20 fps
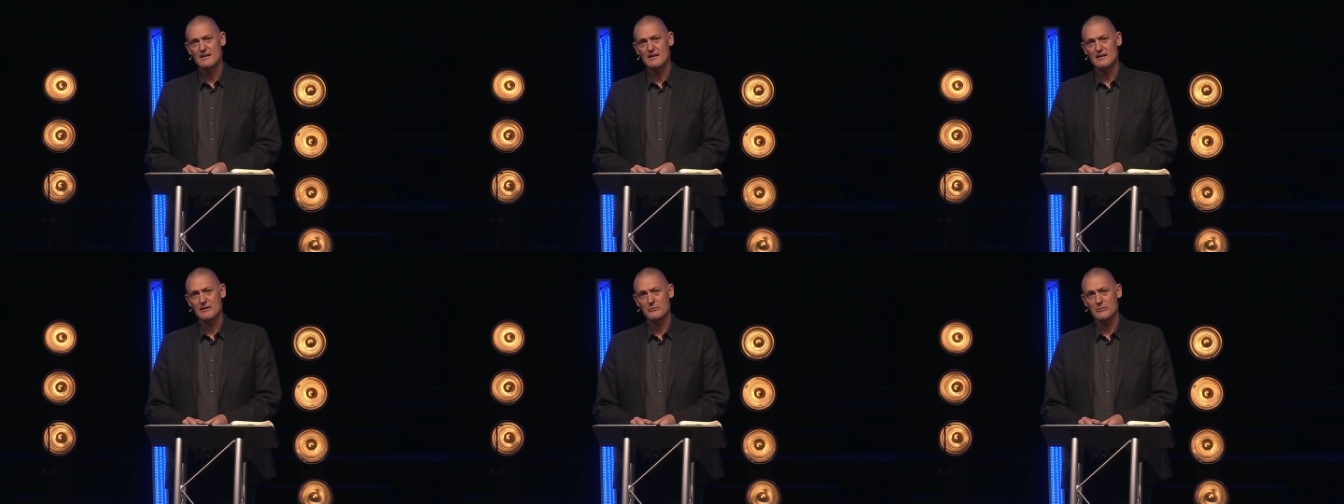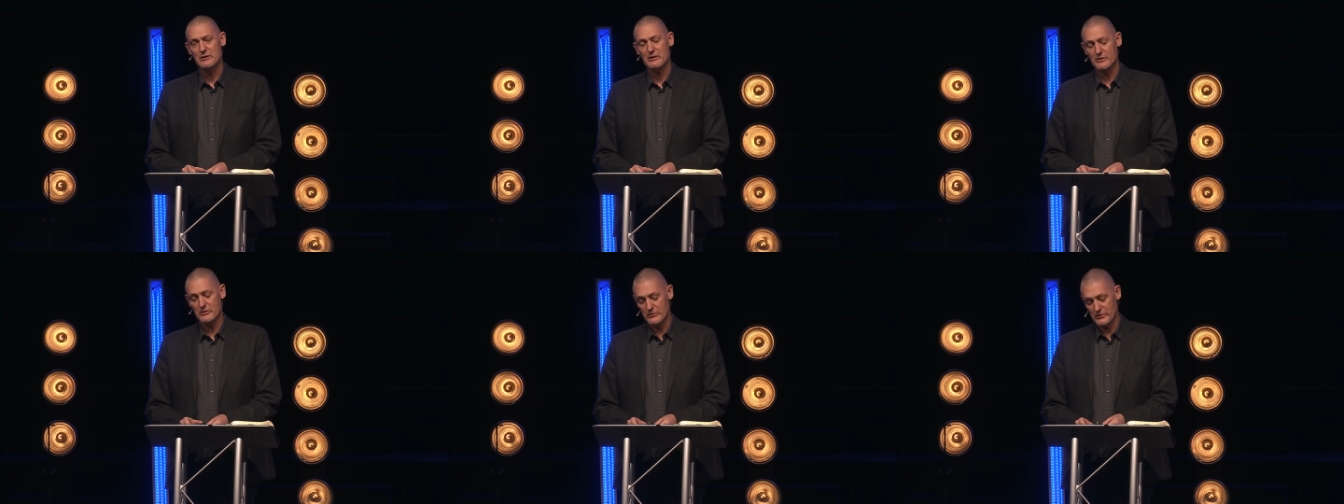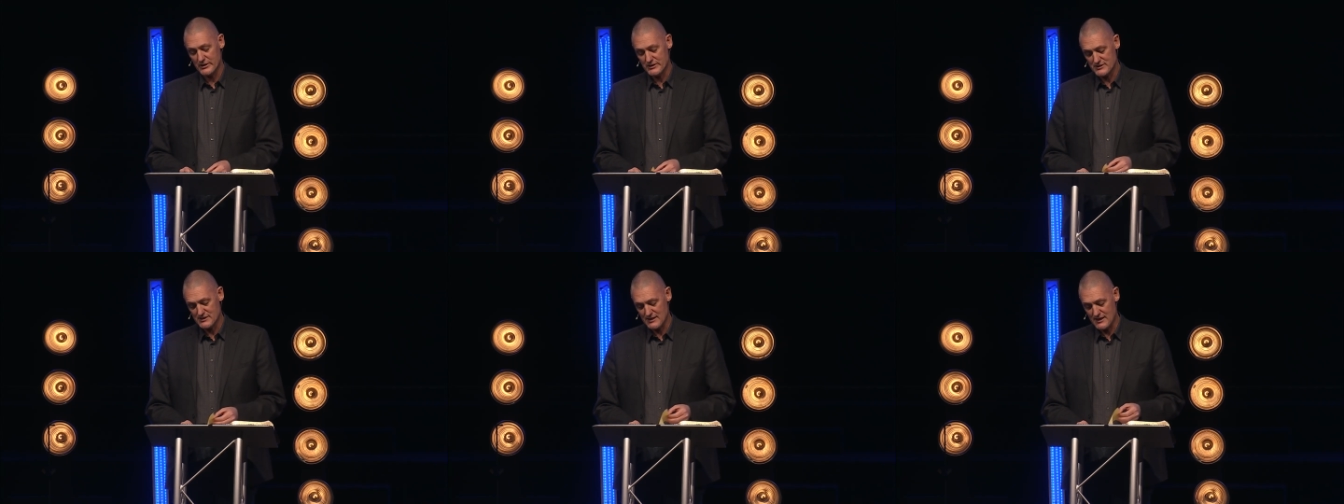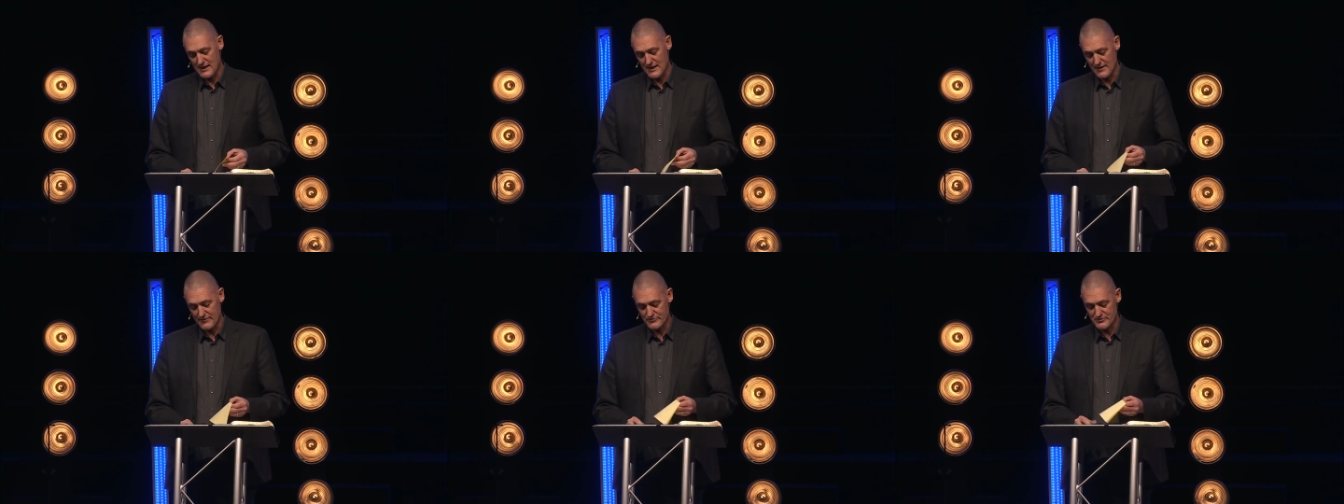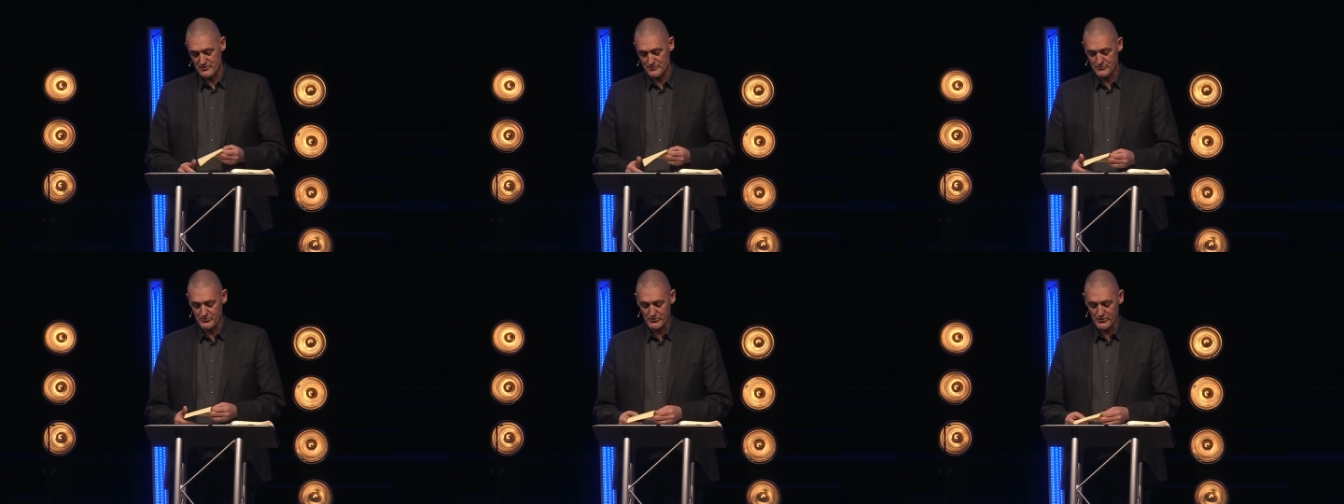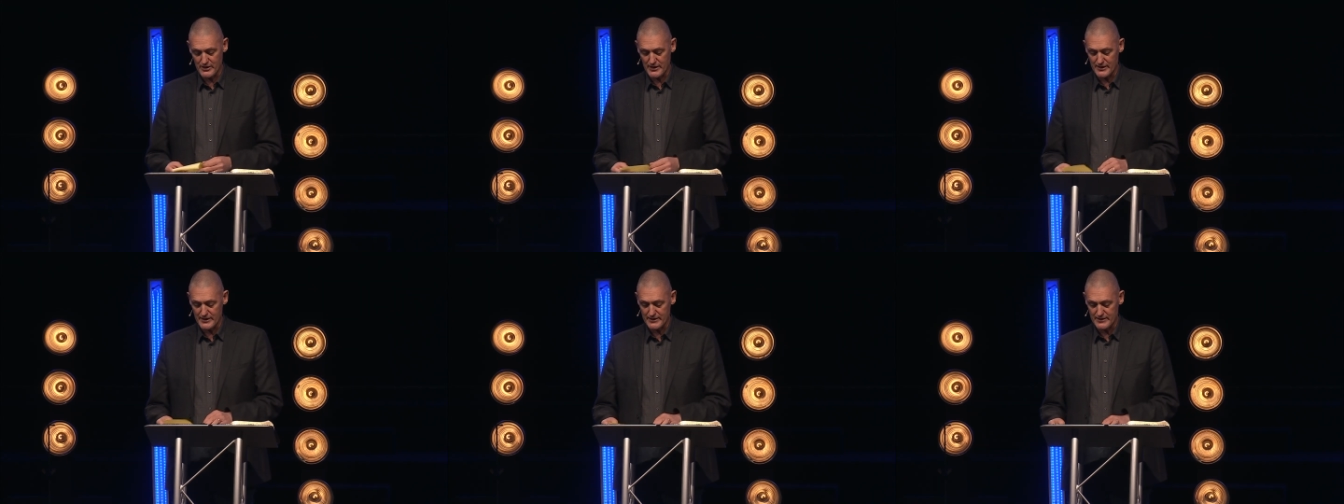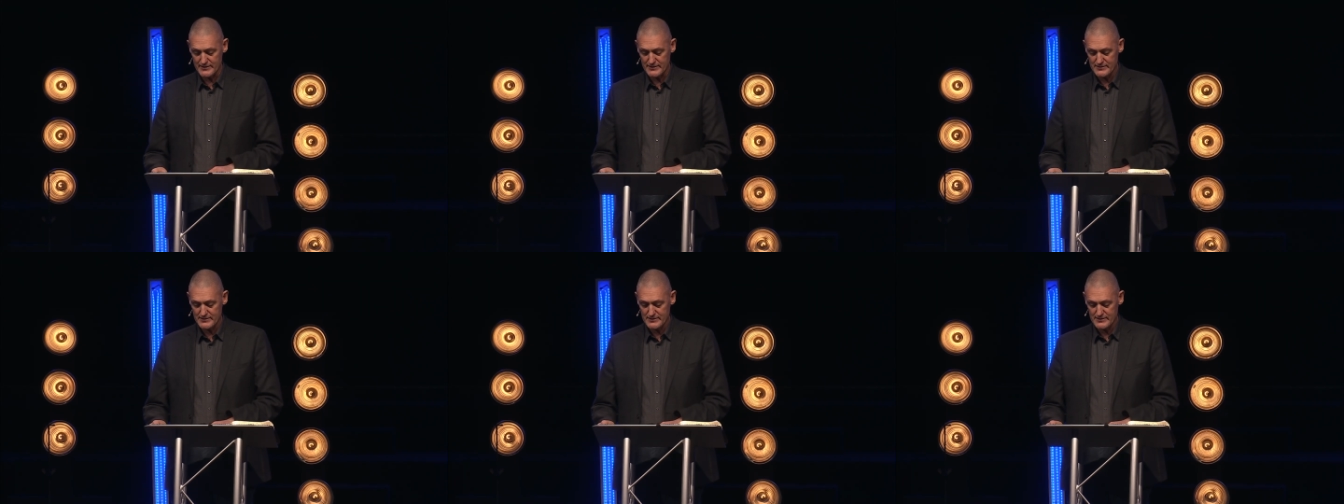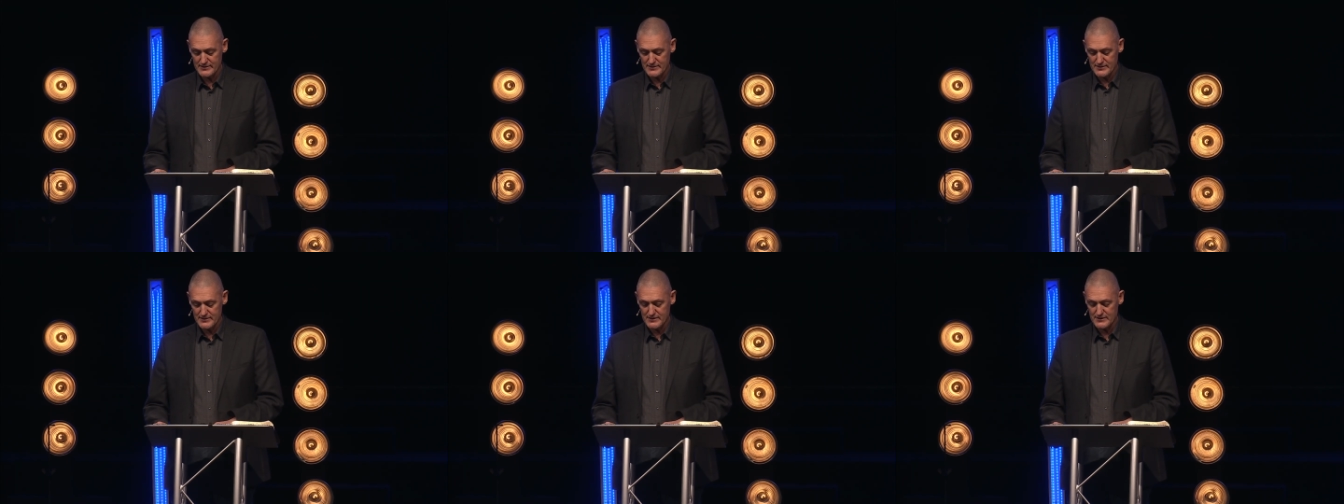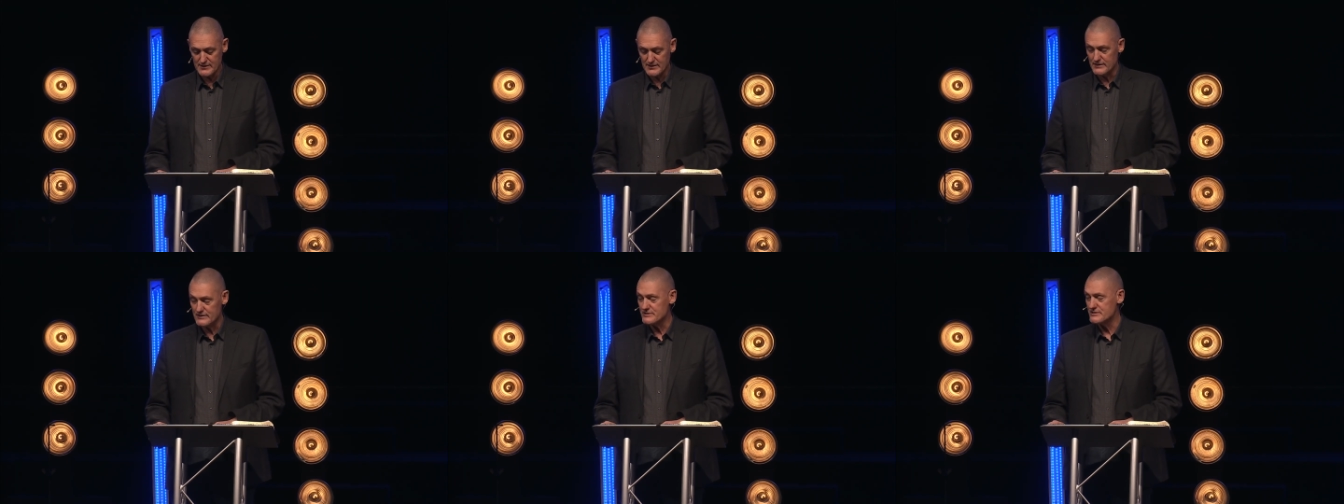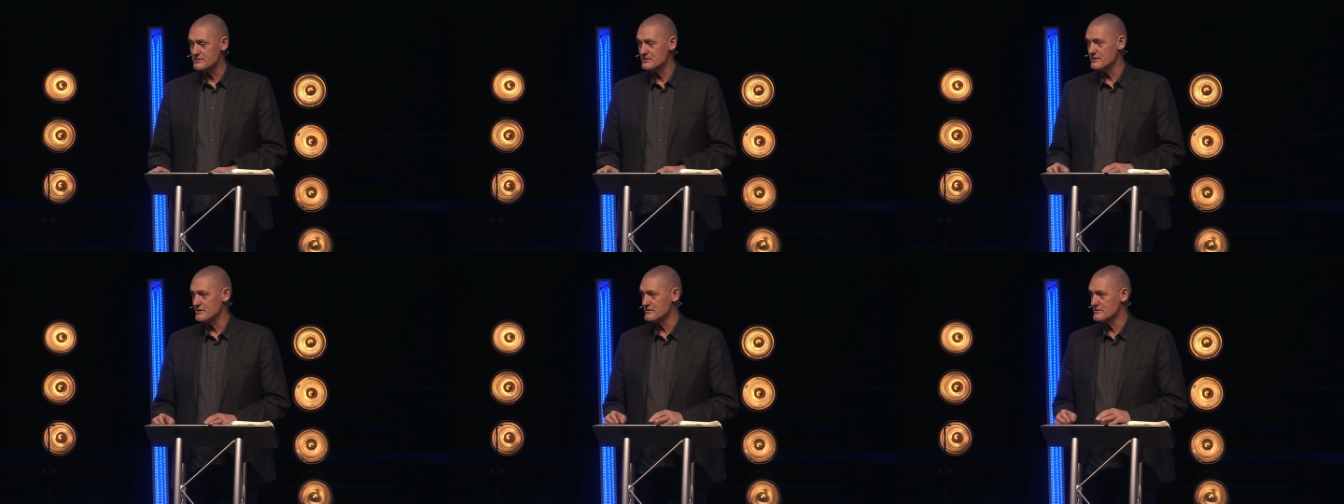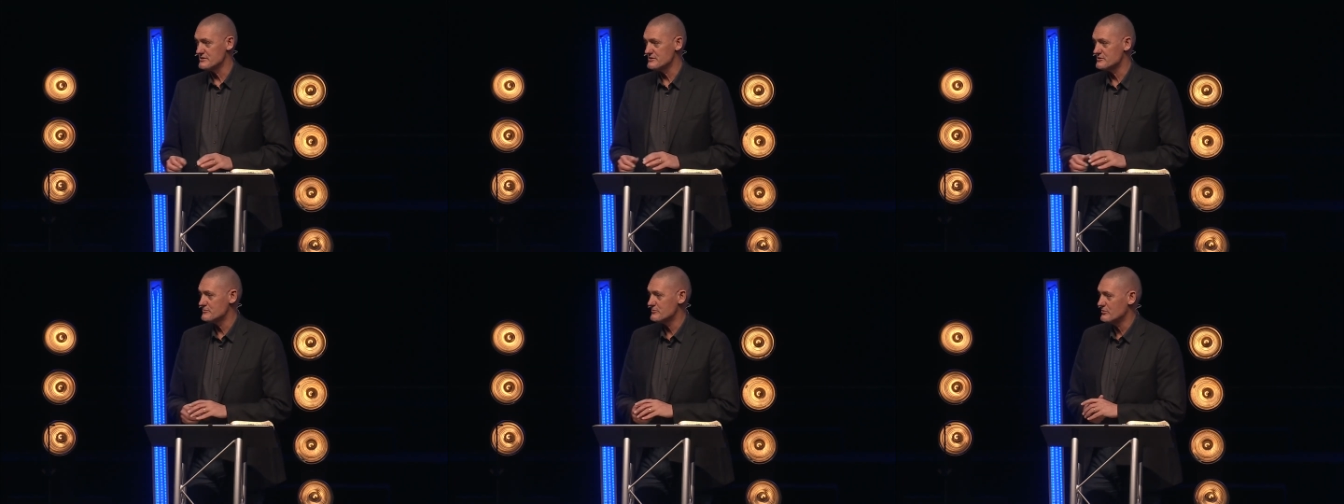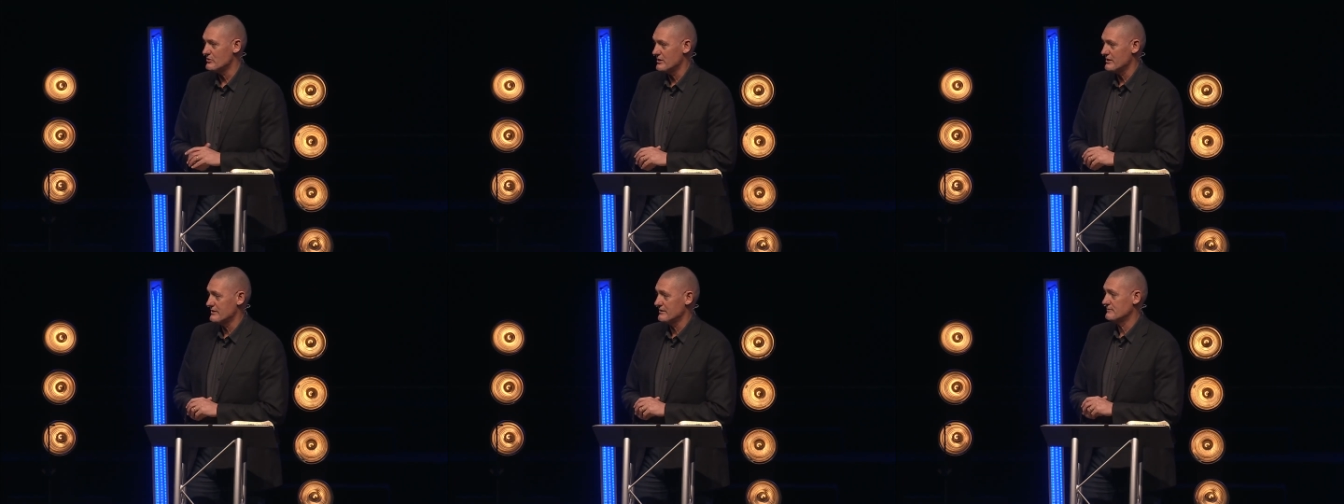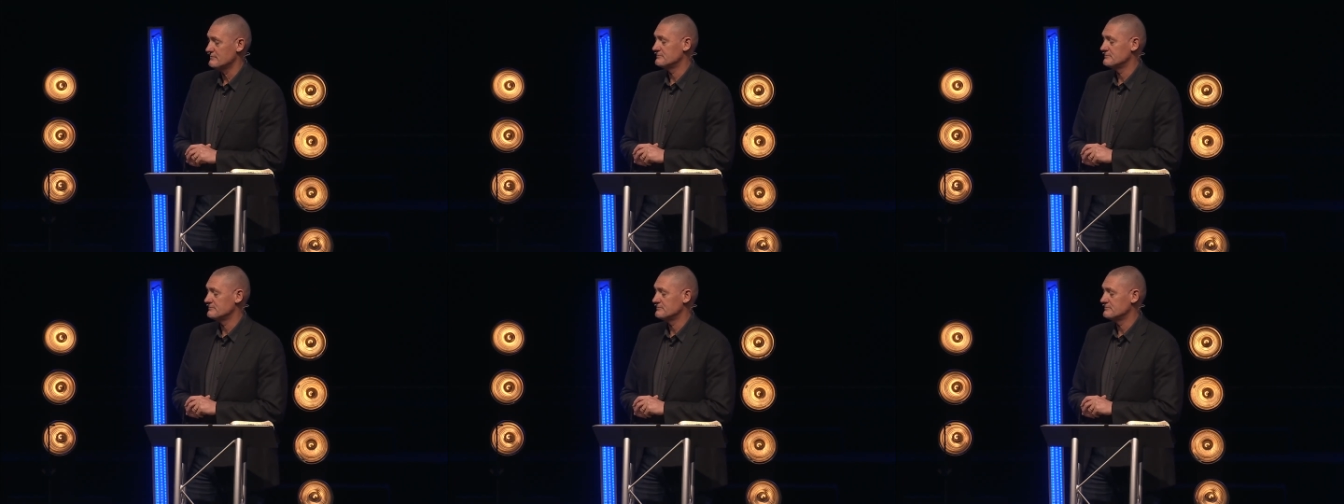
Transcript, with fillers: And we are going to have to pray as Jesus prayed.